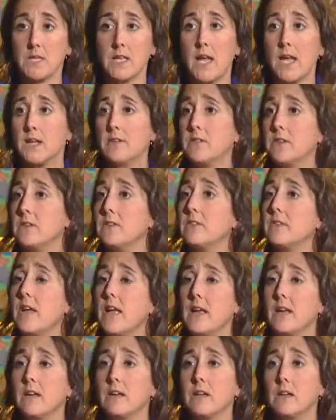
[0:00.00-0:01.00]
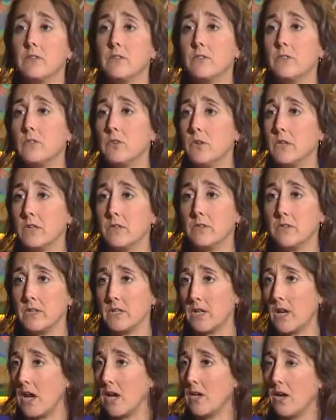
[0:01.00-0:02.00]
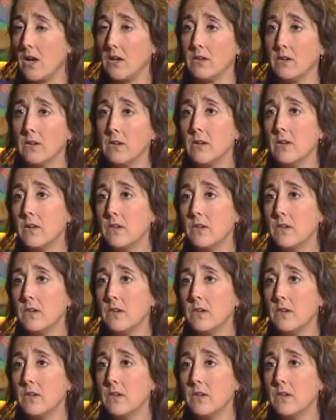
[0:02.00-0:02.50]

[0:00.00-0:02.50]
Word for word: A lot of it sank as soon as it got on.